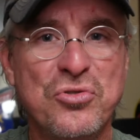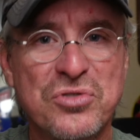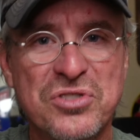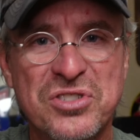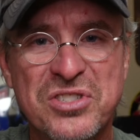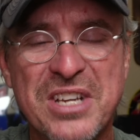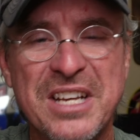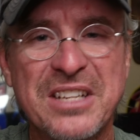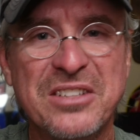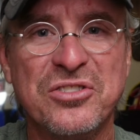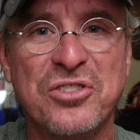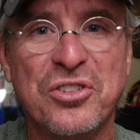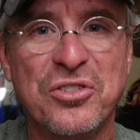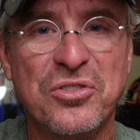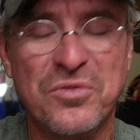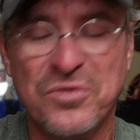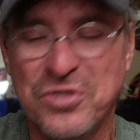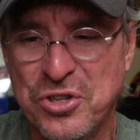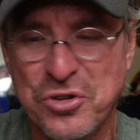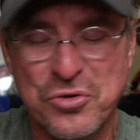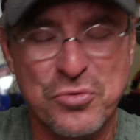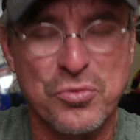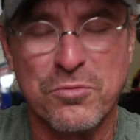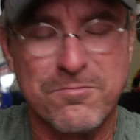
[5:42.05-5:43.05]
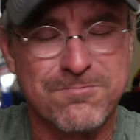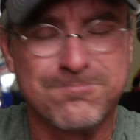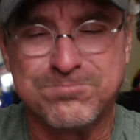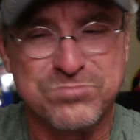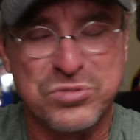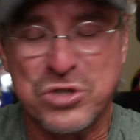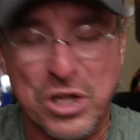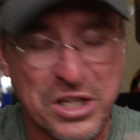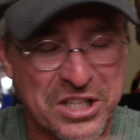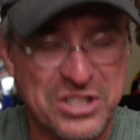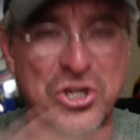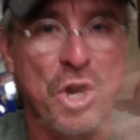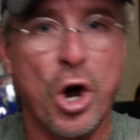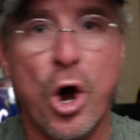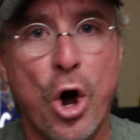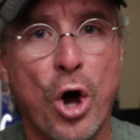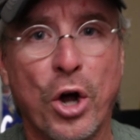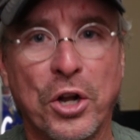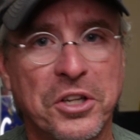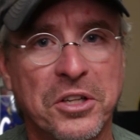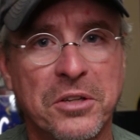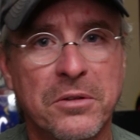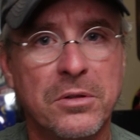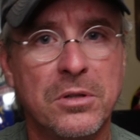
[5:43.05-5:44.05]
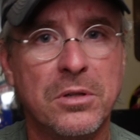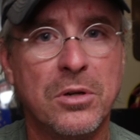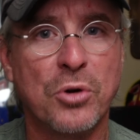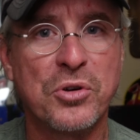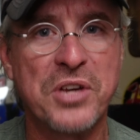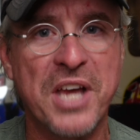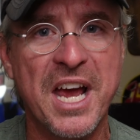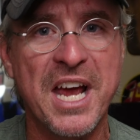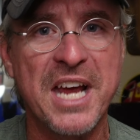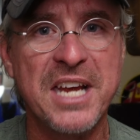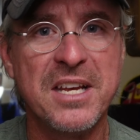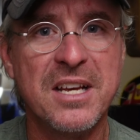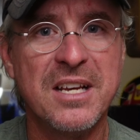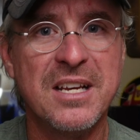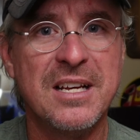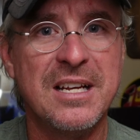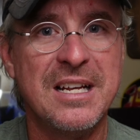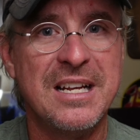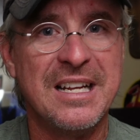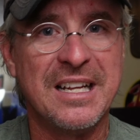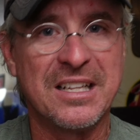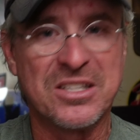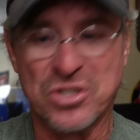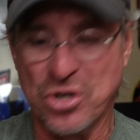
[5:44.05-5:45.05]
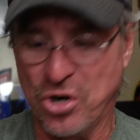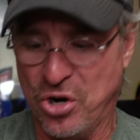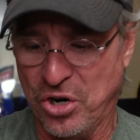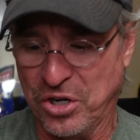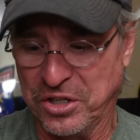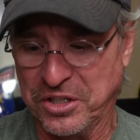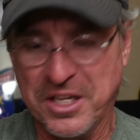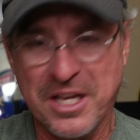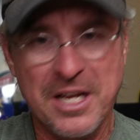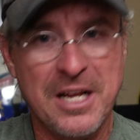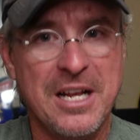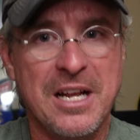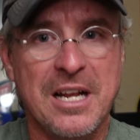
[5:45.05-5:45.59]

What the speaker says: it's gone, okay? It's gone.